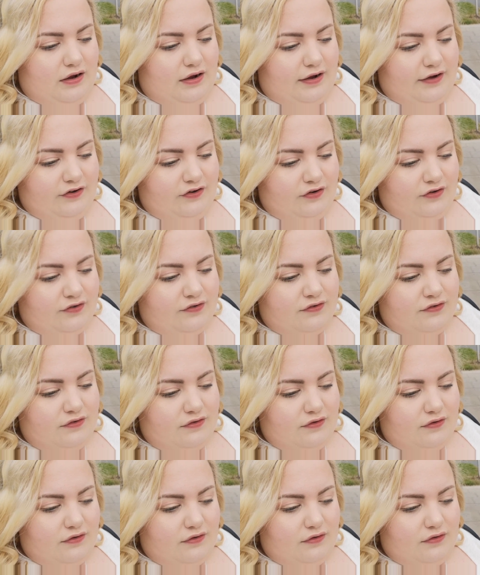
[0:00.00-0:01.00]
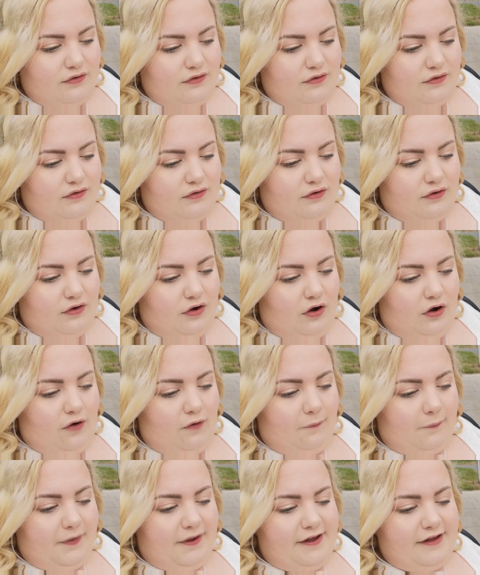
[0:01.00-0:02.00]
I just
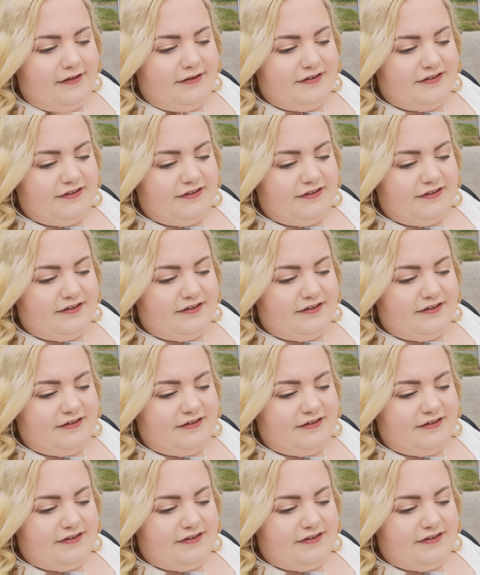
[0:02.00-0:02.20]
can't wait